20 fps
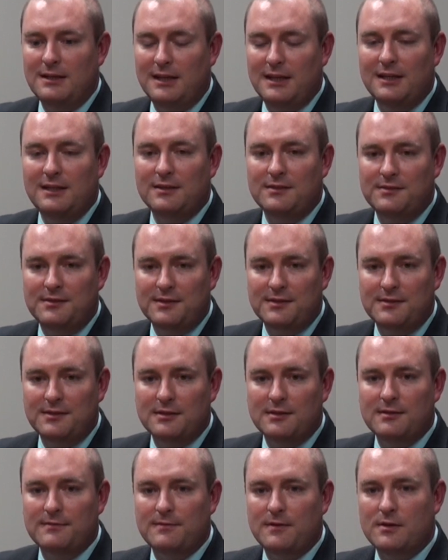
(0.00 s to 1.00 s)

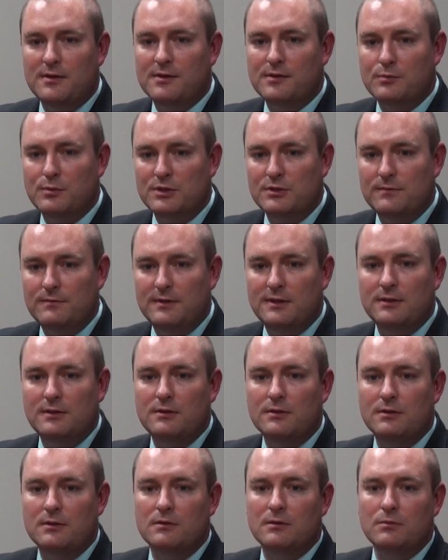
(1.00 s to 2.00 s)
inconsistent as far as which
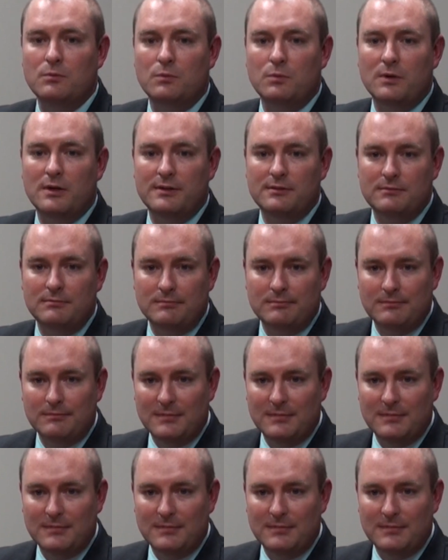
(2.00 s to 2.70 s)
vendor, what